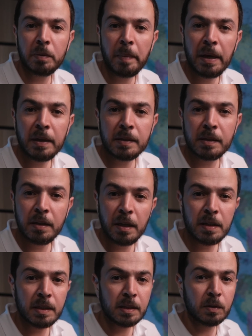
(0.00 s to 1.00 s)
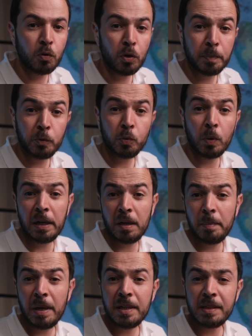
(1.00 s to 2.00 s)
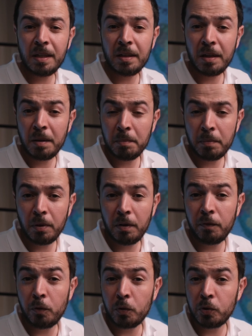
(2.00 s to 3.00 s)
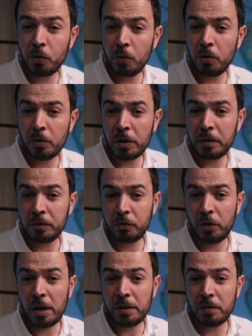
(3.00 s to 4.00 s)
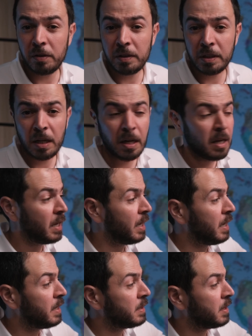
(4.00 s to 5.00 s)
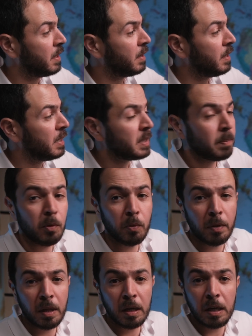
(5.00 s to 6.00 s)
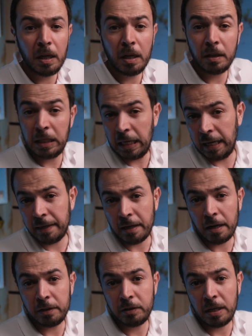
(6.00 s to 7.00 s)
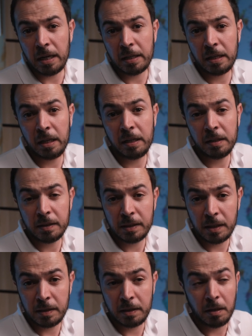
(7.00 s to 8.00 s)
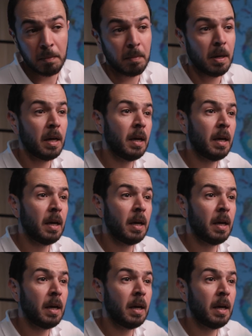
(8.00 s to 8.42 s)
makes this Scorp 2 an amazing gimbal for solo content creators is this blue thing here, the AI tracking system.